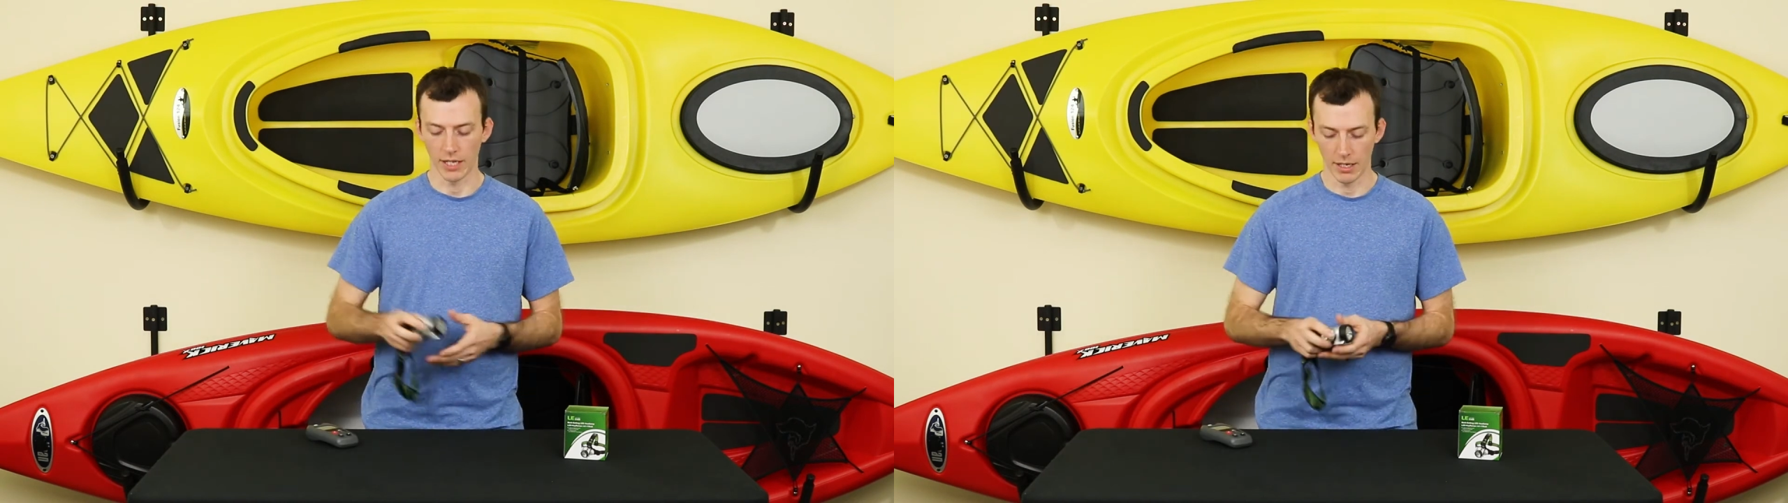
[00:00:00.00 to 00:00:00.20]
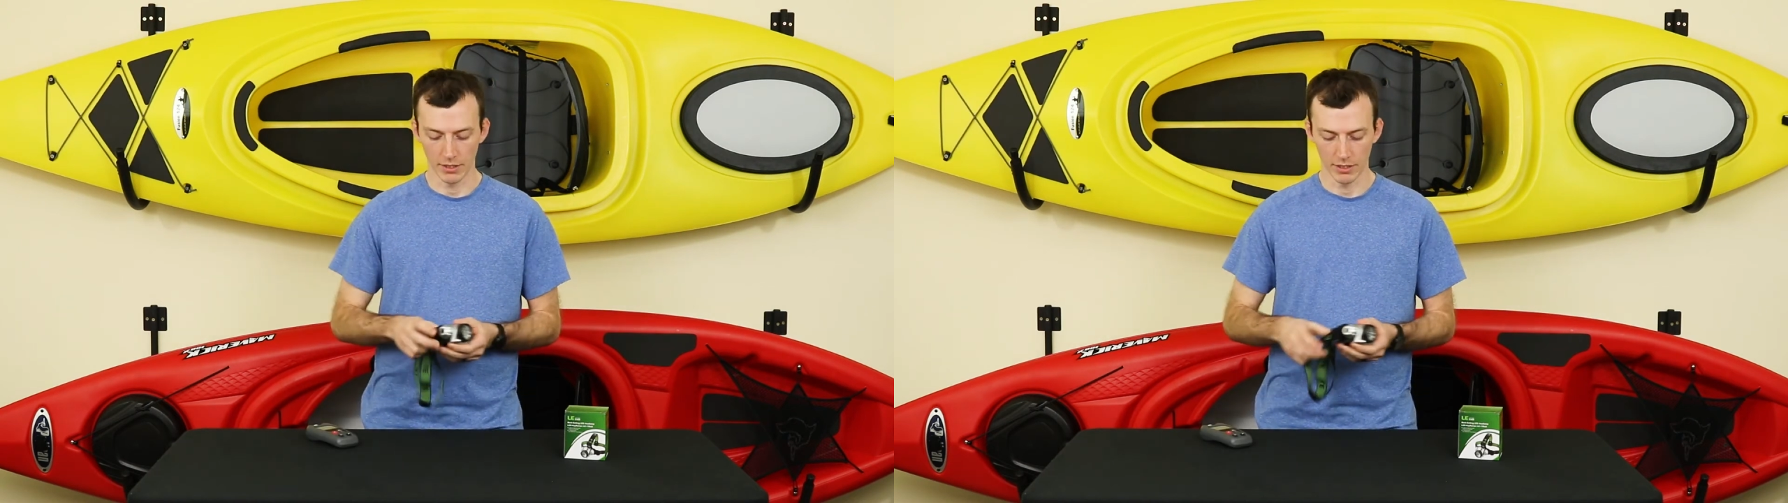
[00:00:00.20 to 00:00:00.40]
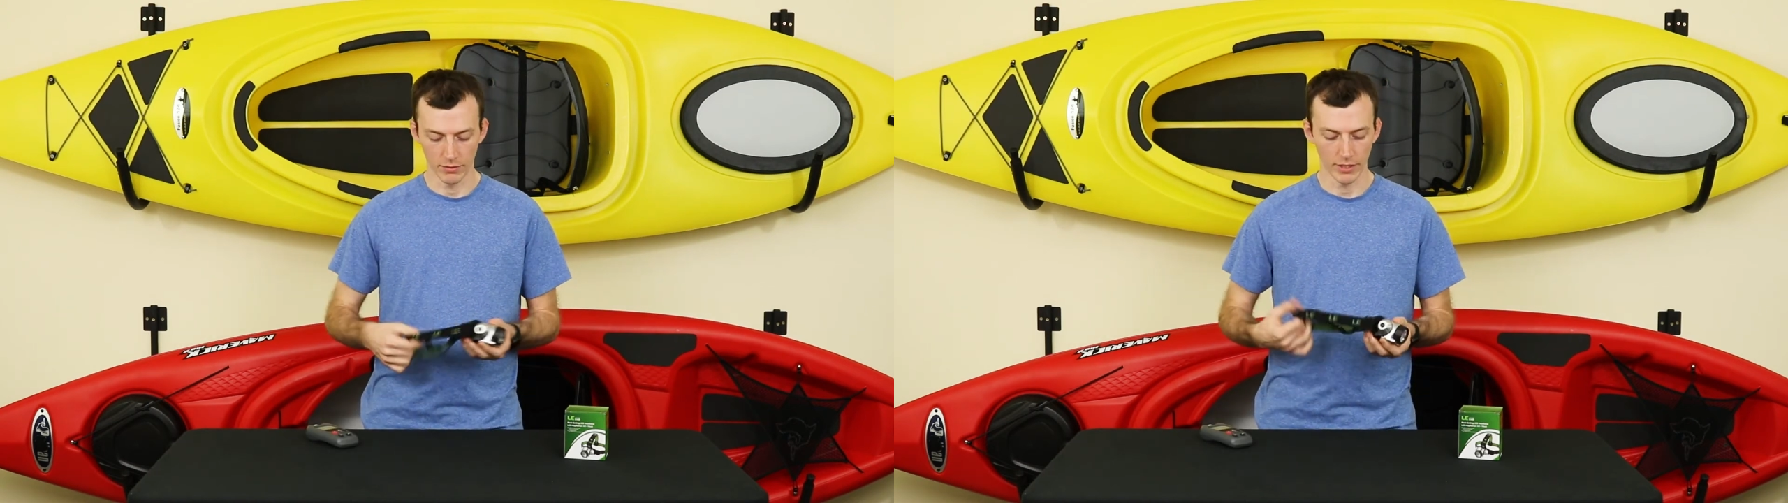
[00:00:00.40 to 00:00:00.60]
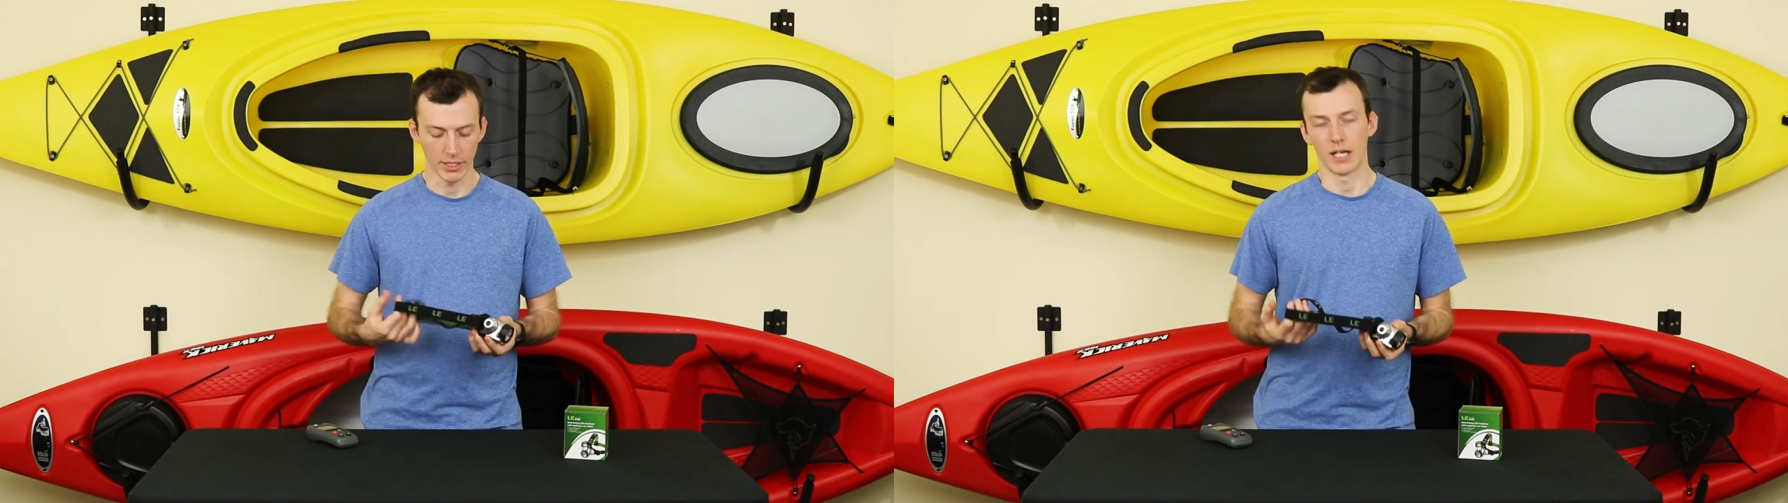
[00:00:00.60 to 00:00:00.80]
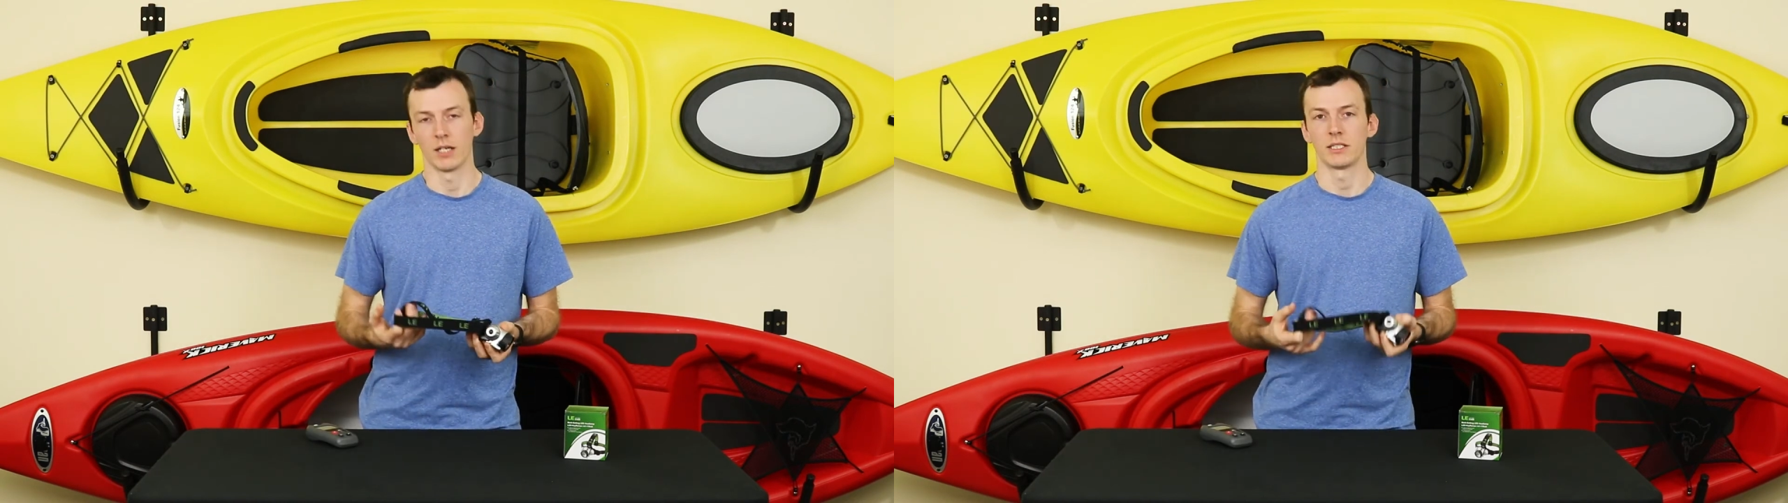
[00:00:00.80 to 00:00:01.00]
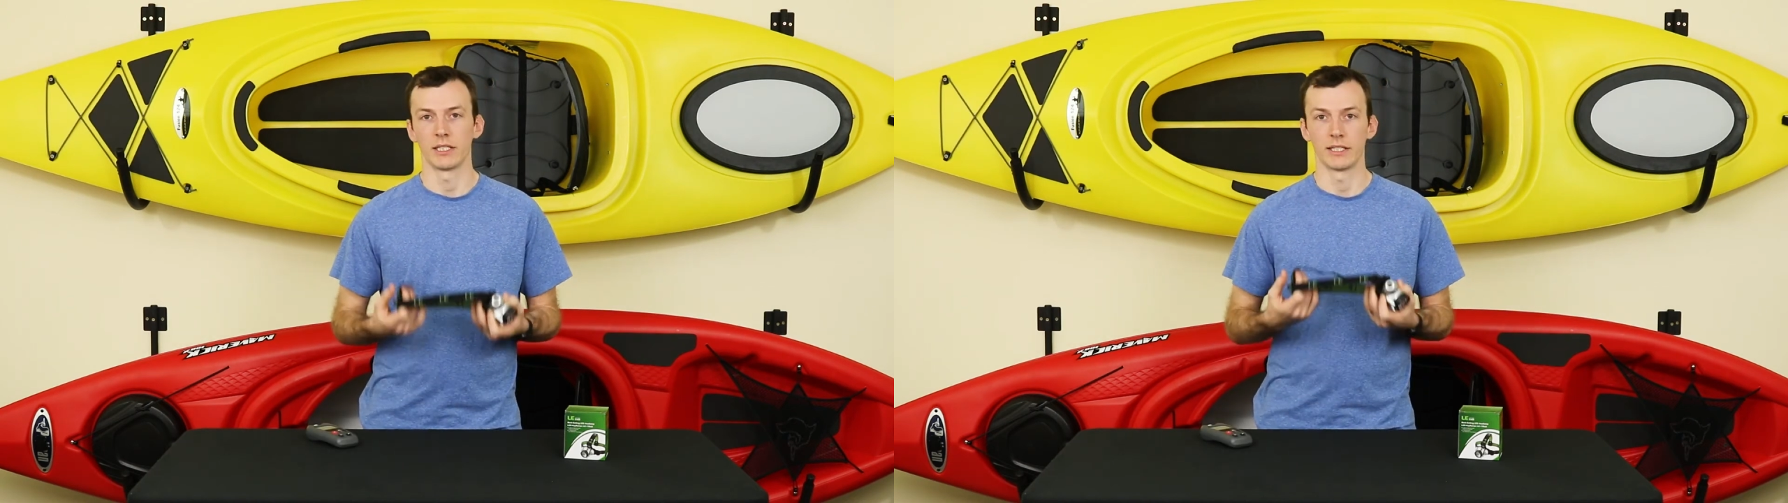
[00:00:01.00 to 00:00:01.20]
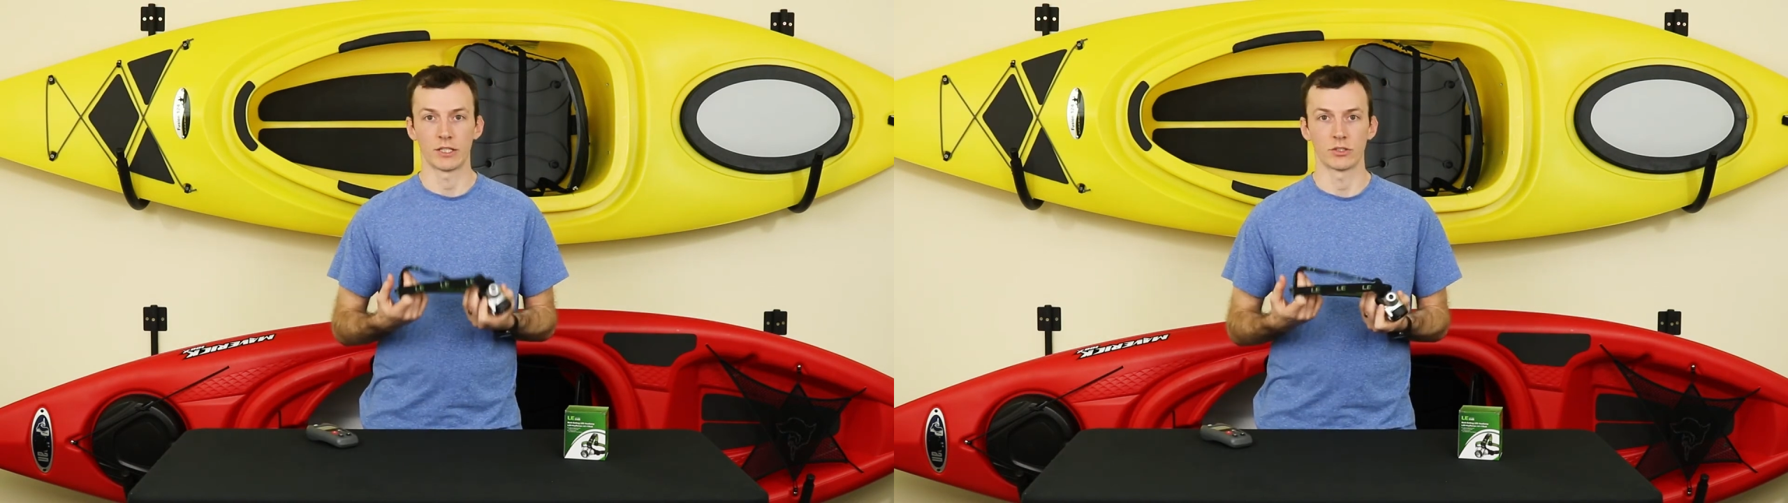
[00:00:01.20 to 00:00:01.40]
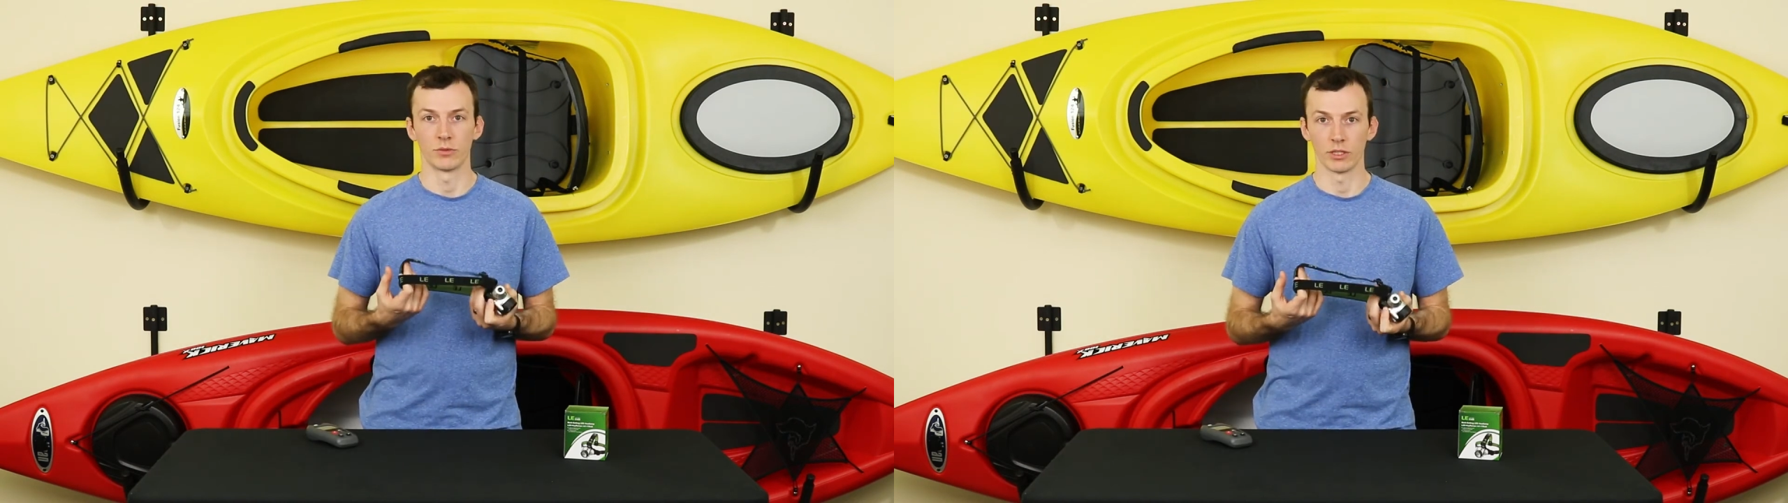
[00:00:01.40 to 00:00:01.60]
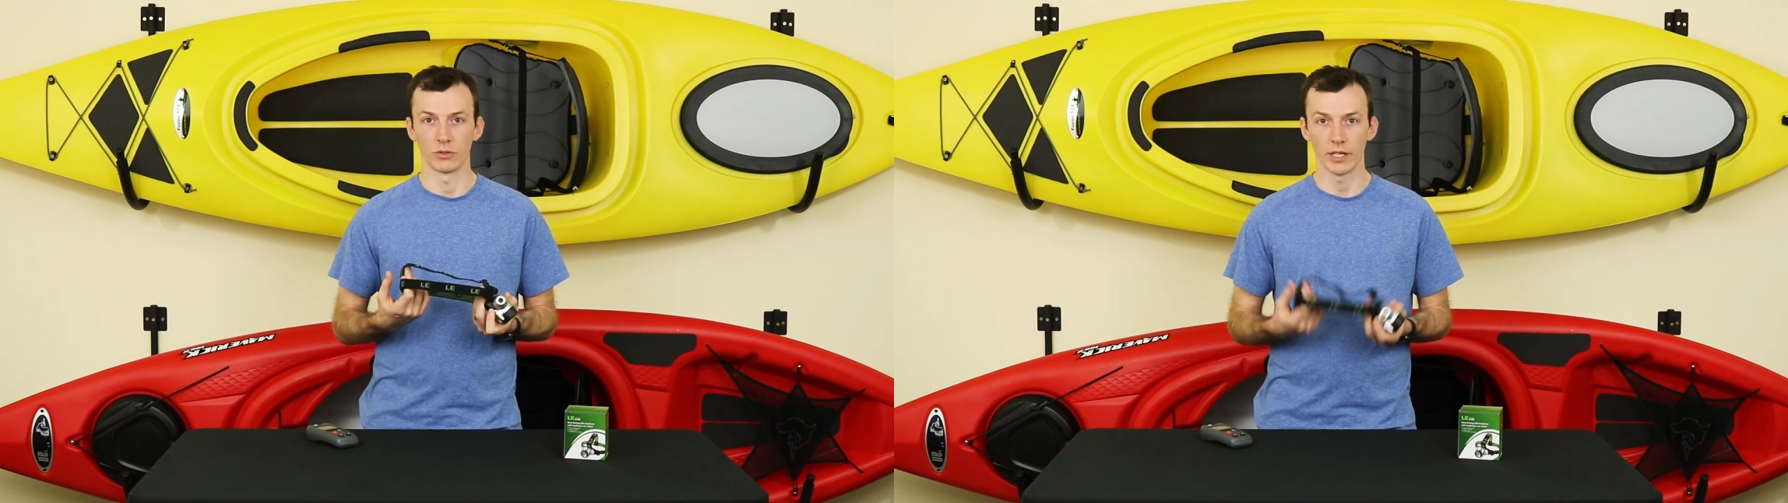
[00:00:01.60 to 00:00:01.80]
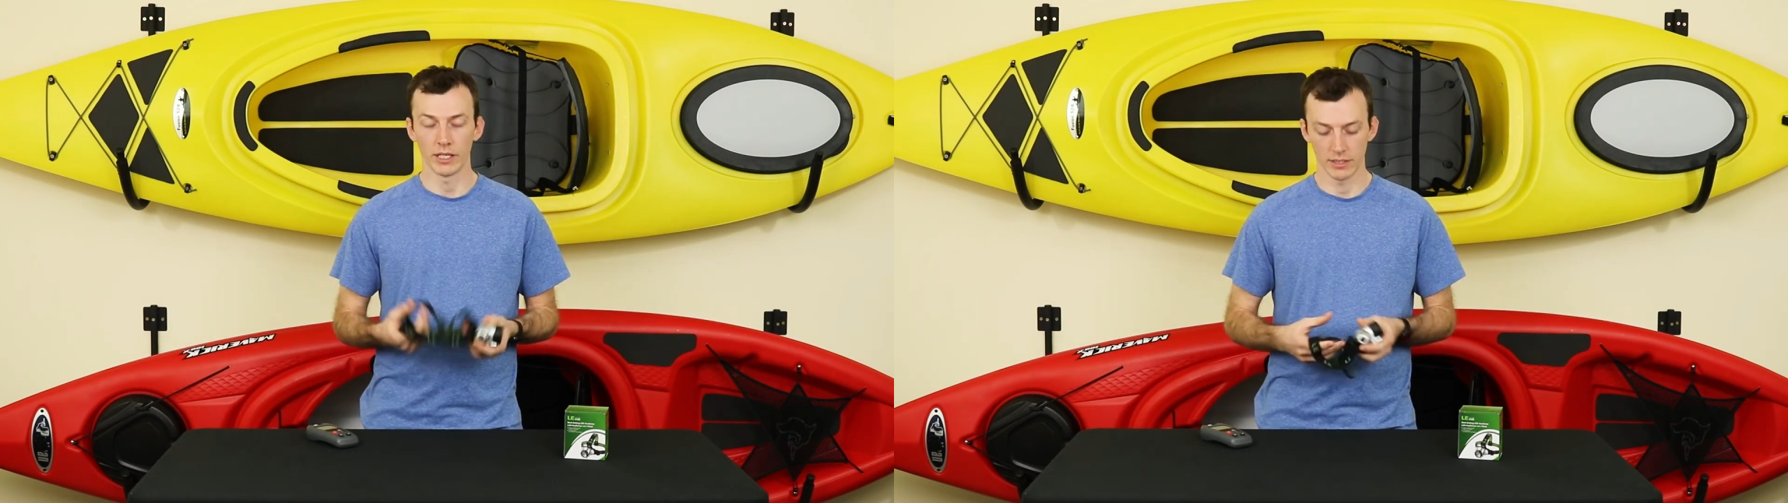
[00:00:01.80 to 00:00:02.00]
I mean, around the house it's actually really
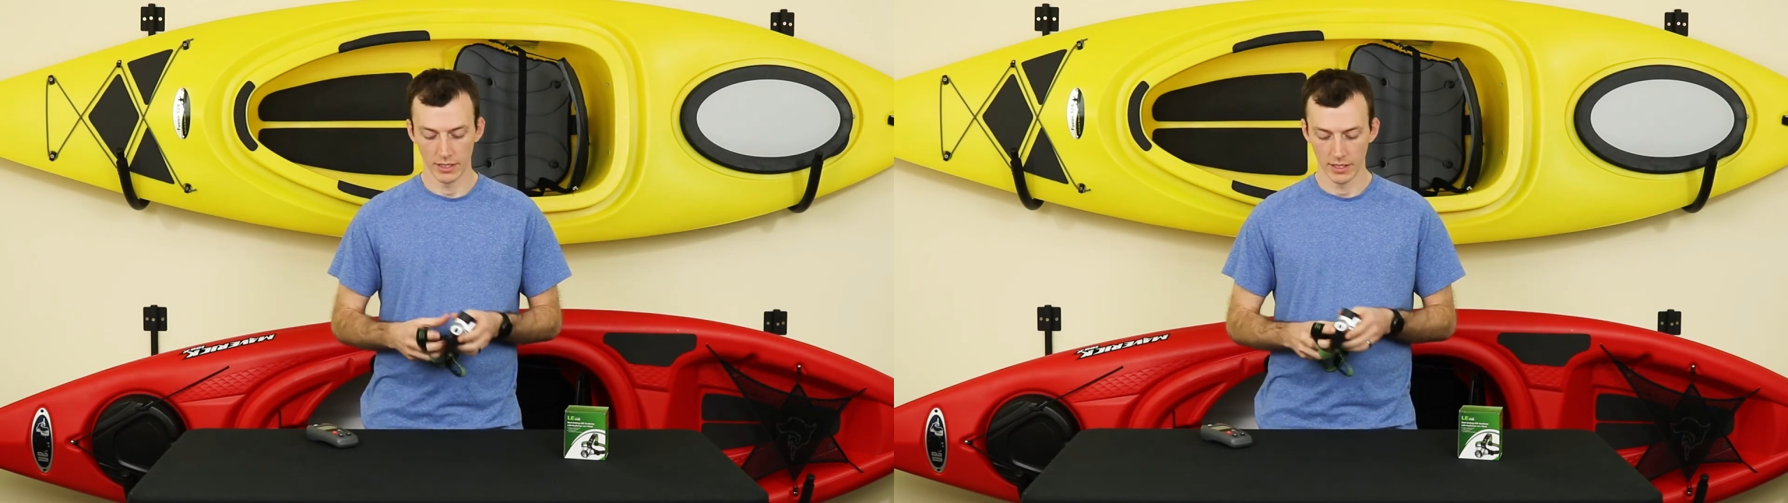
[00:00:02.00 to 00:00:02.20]
great,